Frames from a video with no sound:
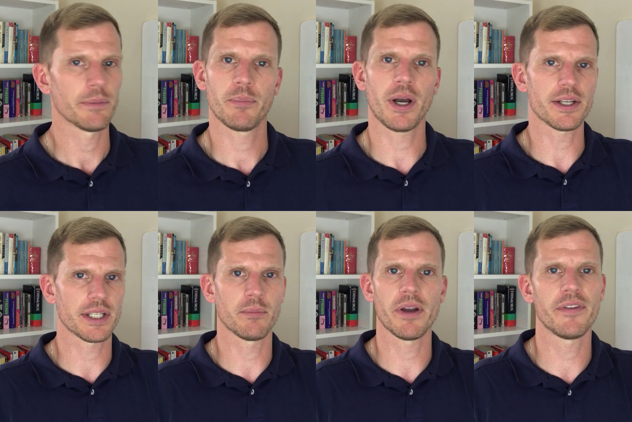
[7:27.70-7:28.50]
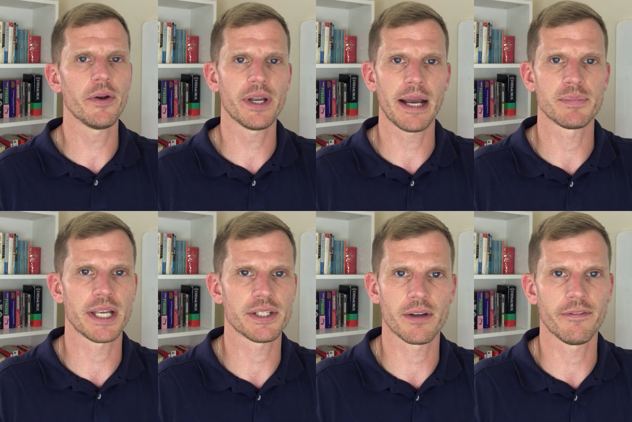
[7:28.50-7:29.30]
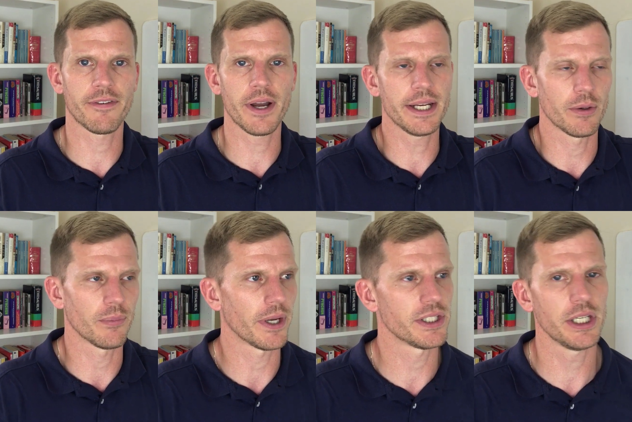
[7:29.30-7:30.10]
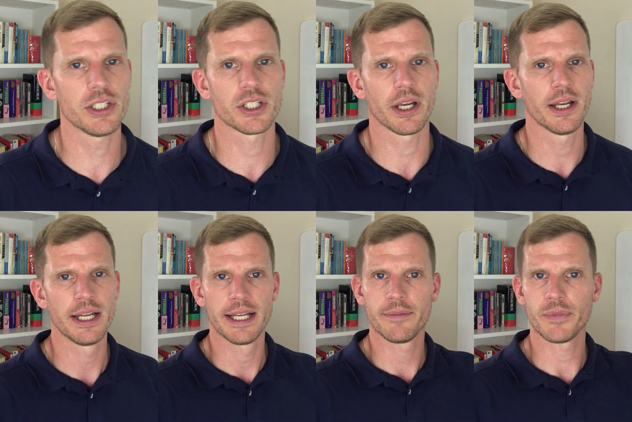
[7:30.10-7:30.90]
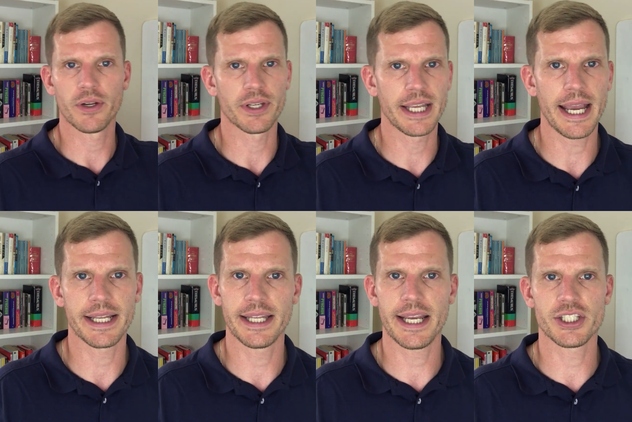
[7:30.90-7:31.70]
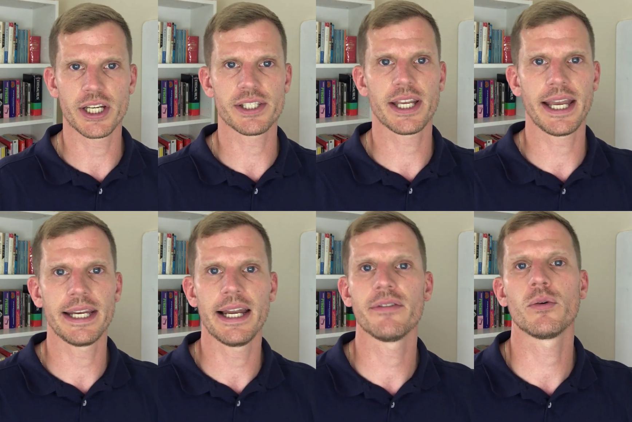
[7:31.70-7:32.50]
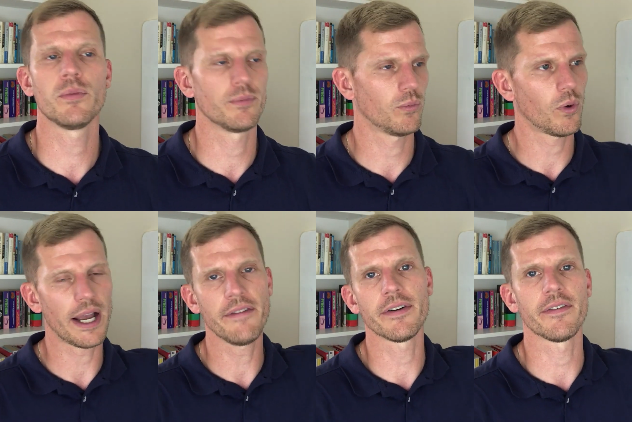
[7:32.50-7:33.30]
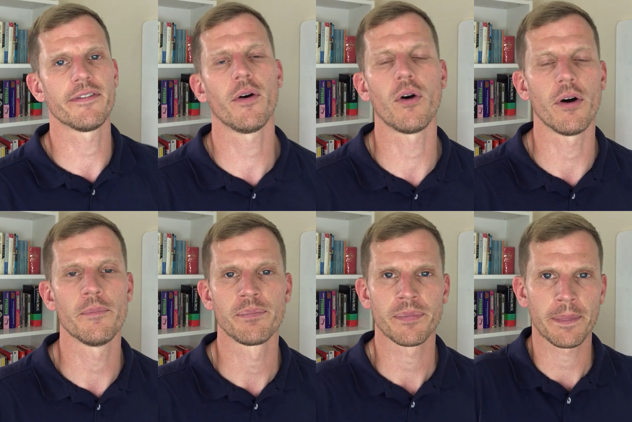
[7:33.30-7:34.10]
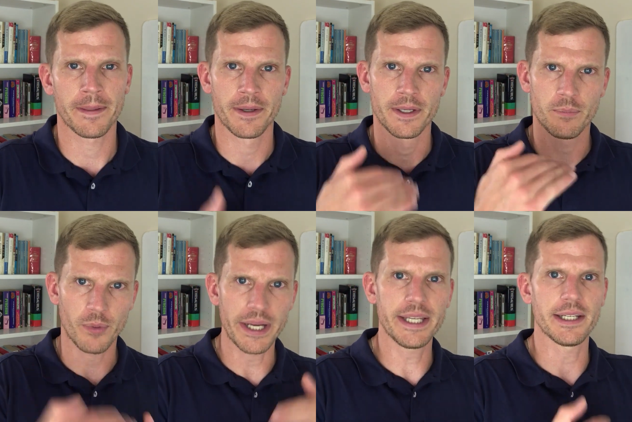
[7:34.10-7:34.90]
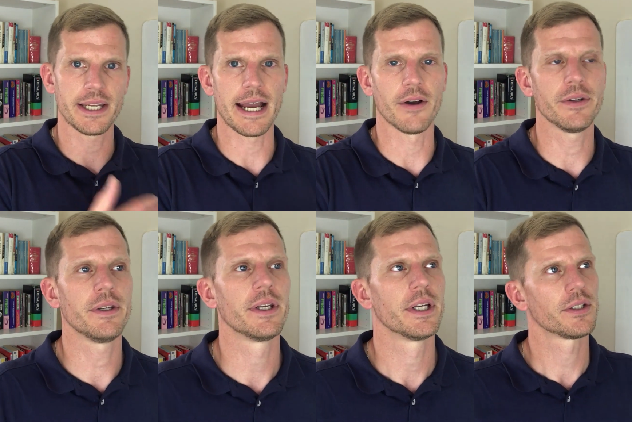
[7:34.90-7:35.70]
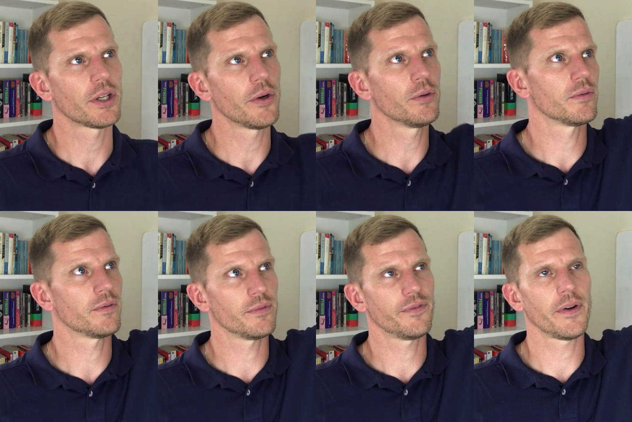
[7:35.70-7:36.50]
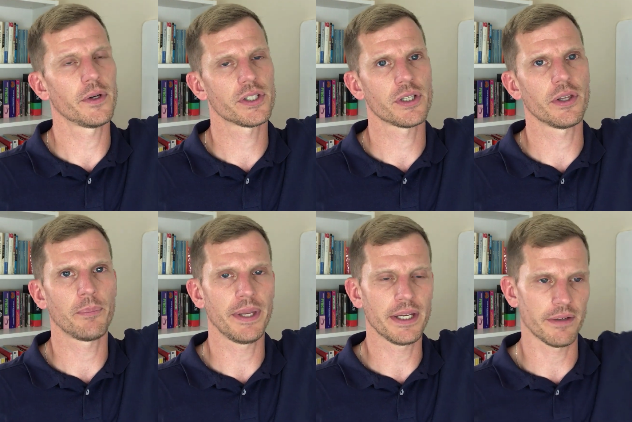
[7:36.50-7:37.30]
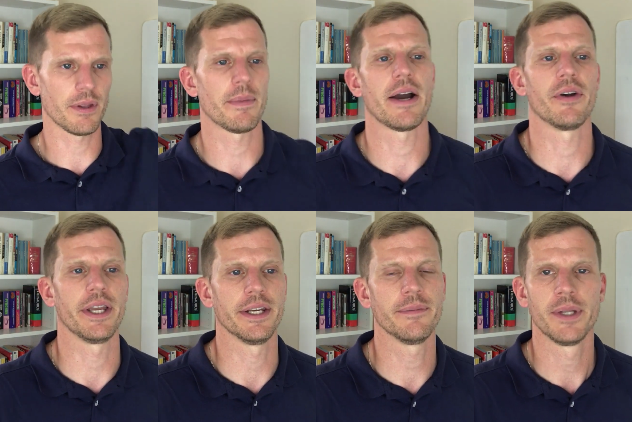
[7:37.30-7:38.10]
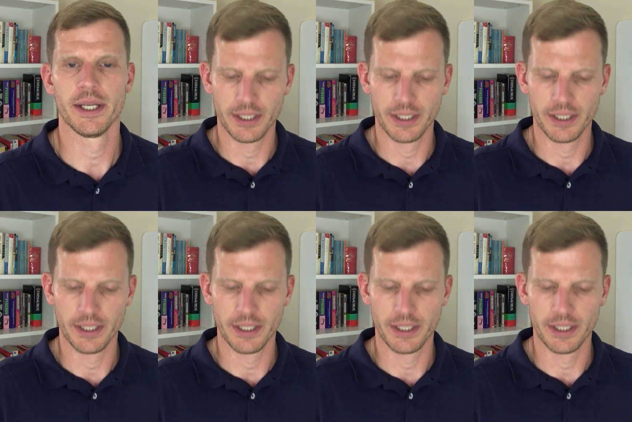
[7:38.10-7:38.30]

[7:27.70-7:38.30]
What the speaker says: passing my vocab test on Friday with my teacher. Getting the HSK level whatever 4. Break it down. Don't focus on the peak of the mountain.